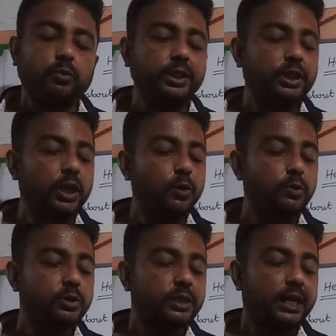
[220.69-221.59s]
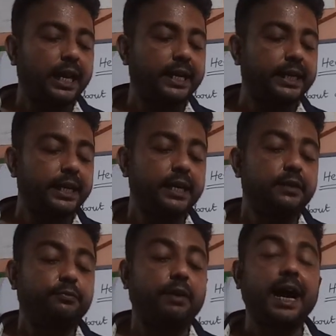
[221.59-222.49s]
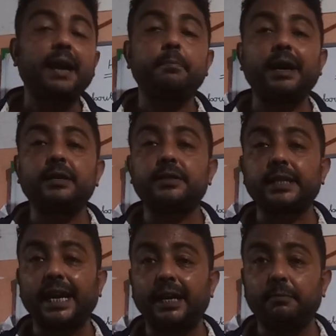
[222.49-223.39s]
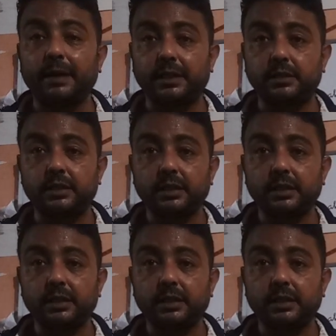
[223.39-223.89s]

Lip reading: which looks like a fireman's helmet.